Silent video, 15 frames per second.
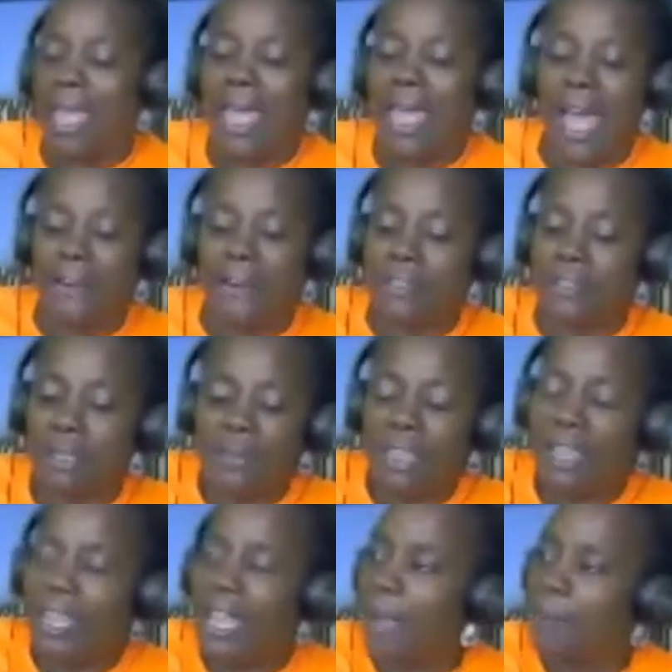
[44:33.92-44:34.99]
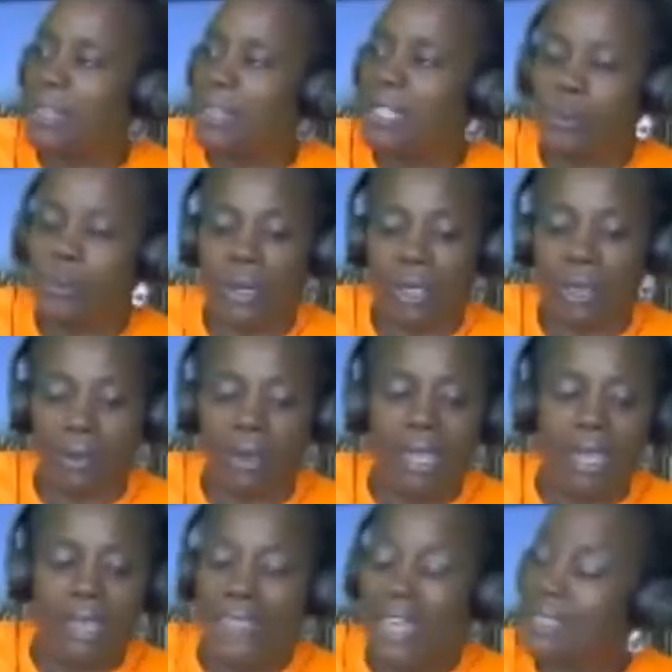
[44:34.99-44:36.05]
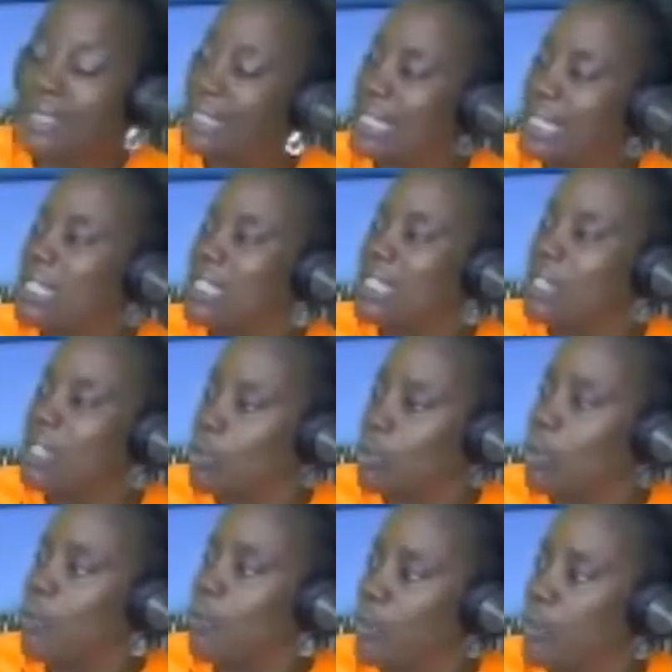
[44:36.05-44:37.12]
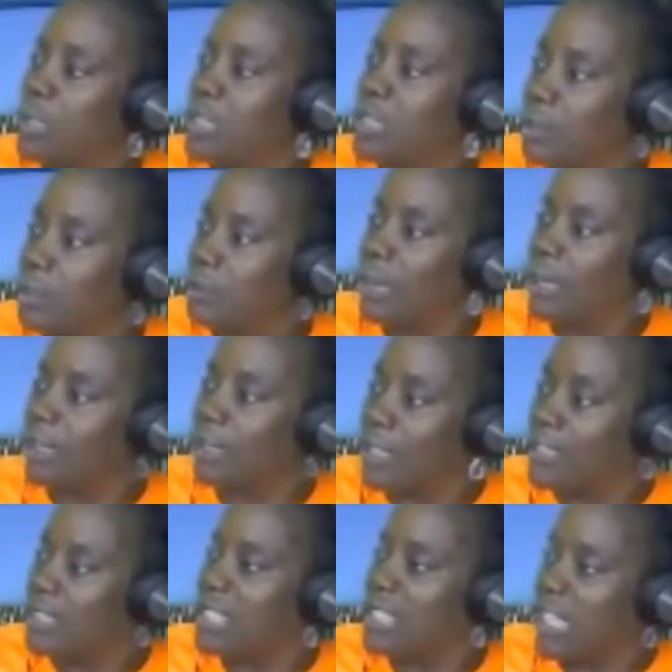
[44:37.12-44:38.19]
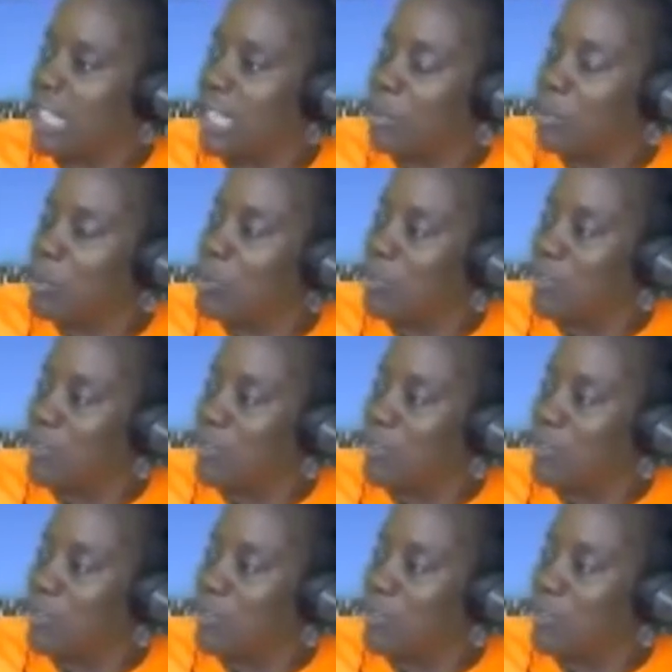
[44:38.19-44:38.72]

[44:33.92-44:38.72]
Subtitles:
And if something happens where that season is over, we need to recognize this and keep moving.